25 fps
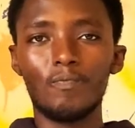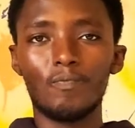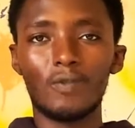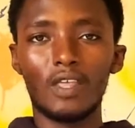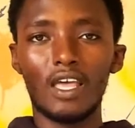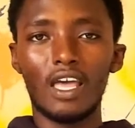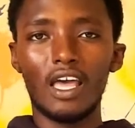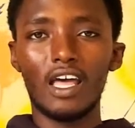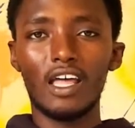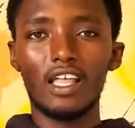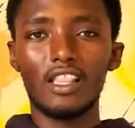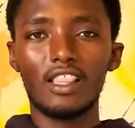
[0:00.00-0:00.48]

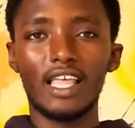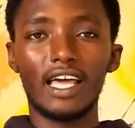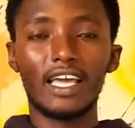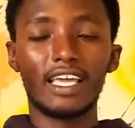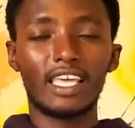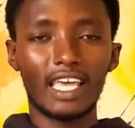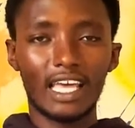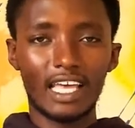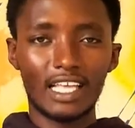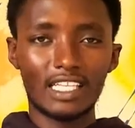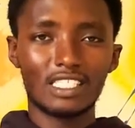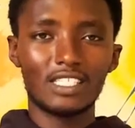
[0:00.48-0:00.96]
and like
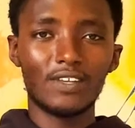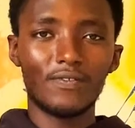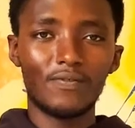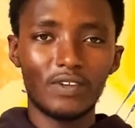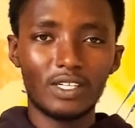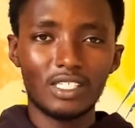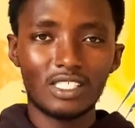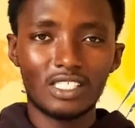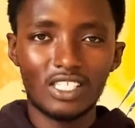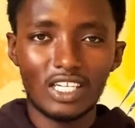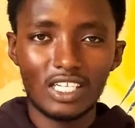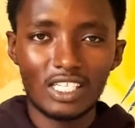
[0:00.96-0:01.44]
as if
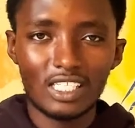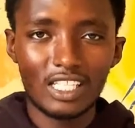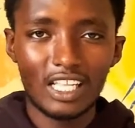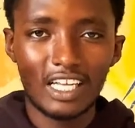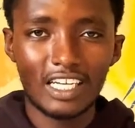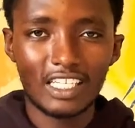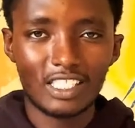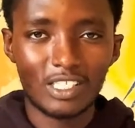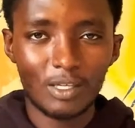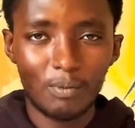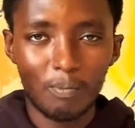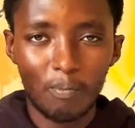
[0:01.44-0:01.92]
it's just like
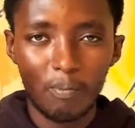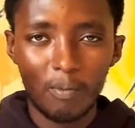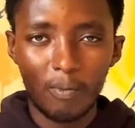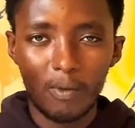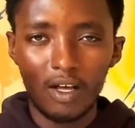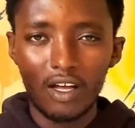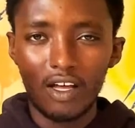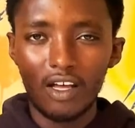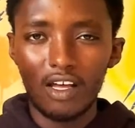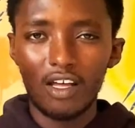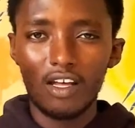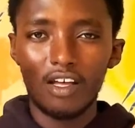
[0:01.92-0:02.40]
some
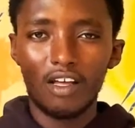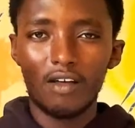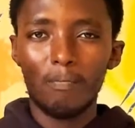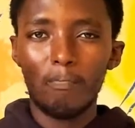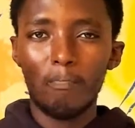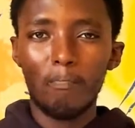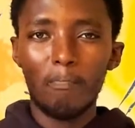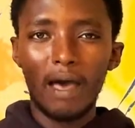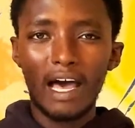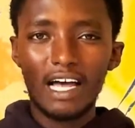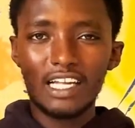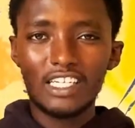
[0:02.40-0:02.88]

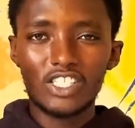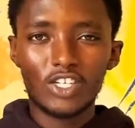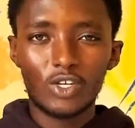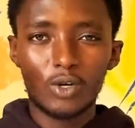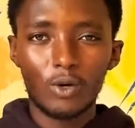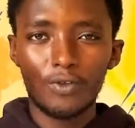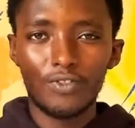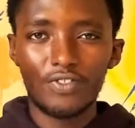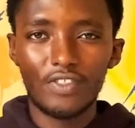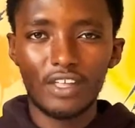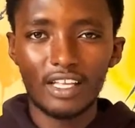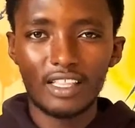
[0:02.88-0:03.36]
magical
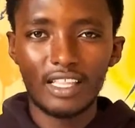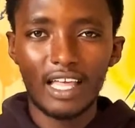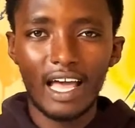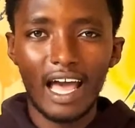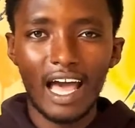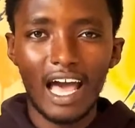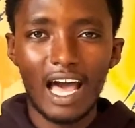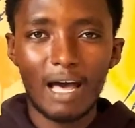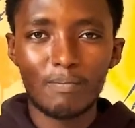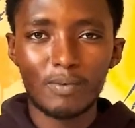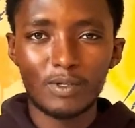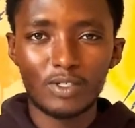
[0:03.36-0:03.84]
thing that
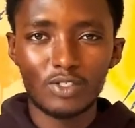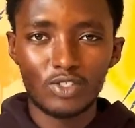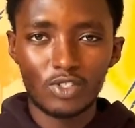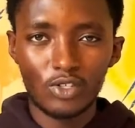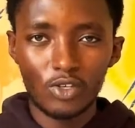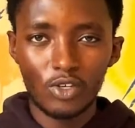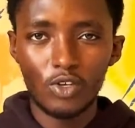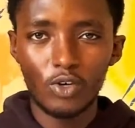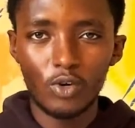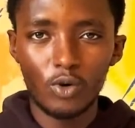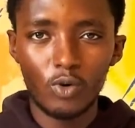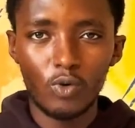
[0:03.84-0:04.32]
happens to
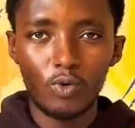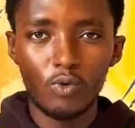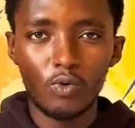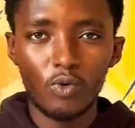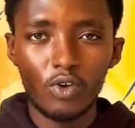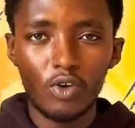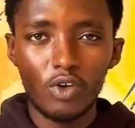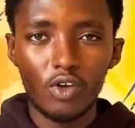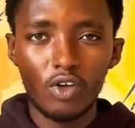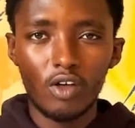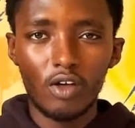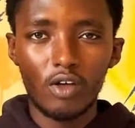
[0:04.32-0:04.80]
you,
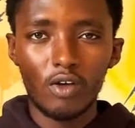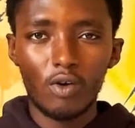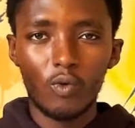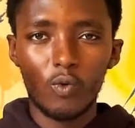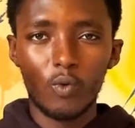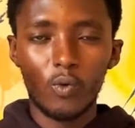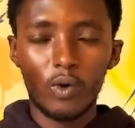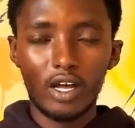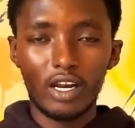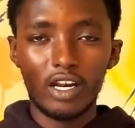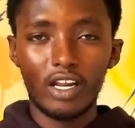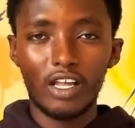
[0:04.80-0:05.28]

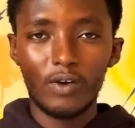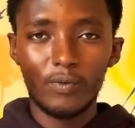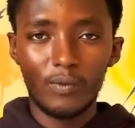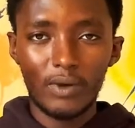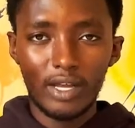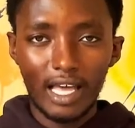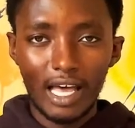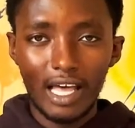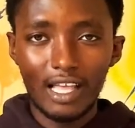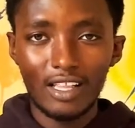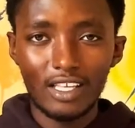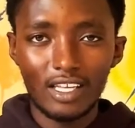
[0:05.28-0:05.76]
when in
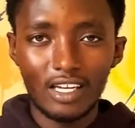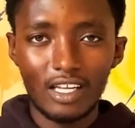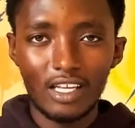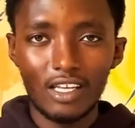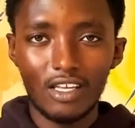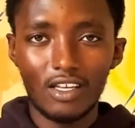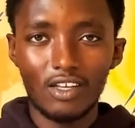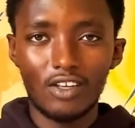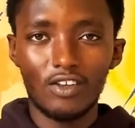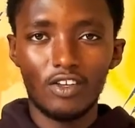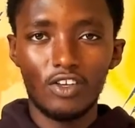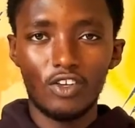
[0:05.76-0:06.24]

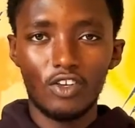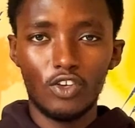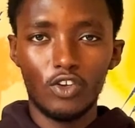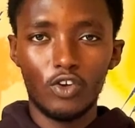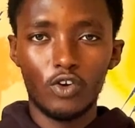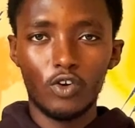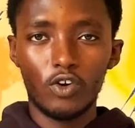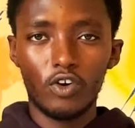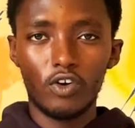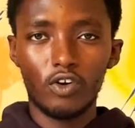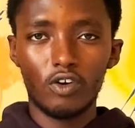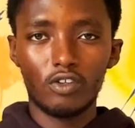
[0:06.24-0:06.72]
reality,
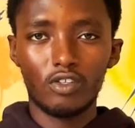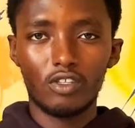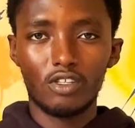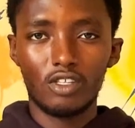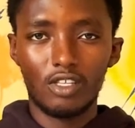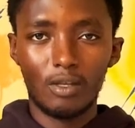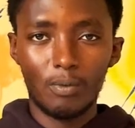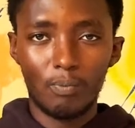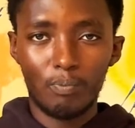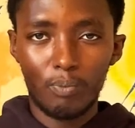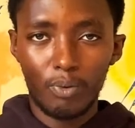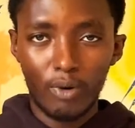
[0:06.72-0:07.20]
you're
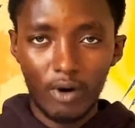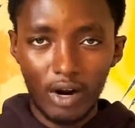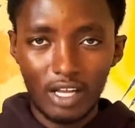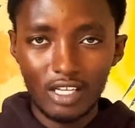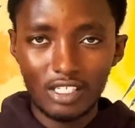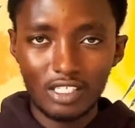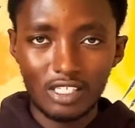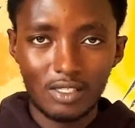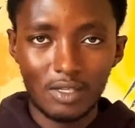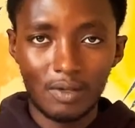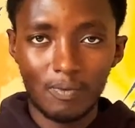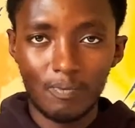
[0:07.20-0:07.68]

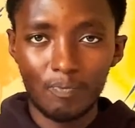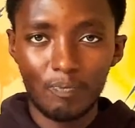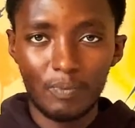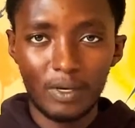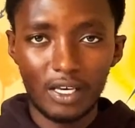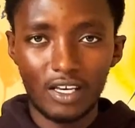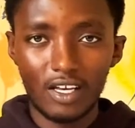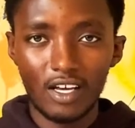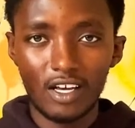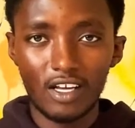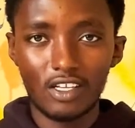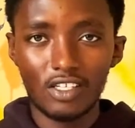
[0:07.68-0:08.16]
depressed
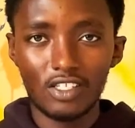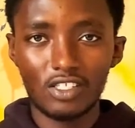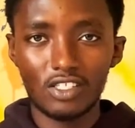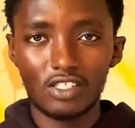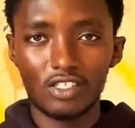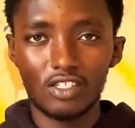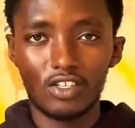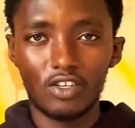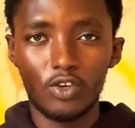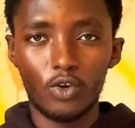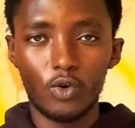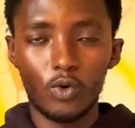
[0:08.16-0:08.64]
because
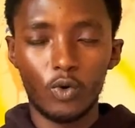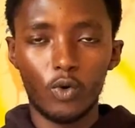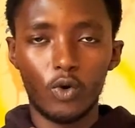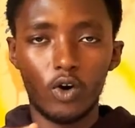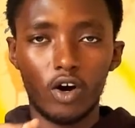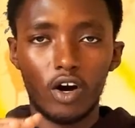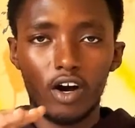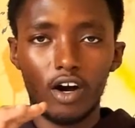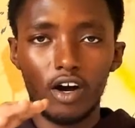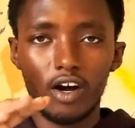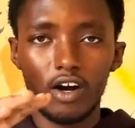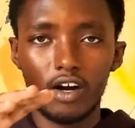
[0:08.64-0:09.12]
you
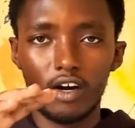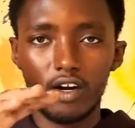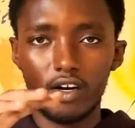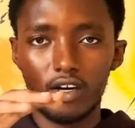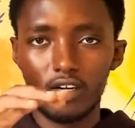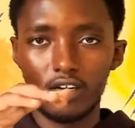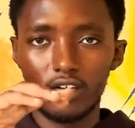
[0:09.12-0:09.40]
are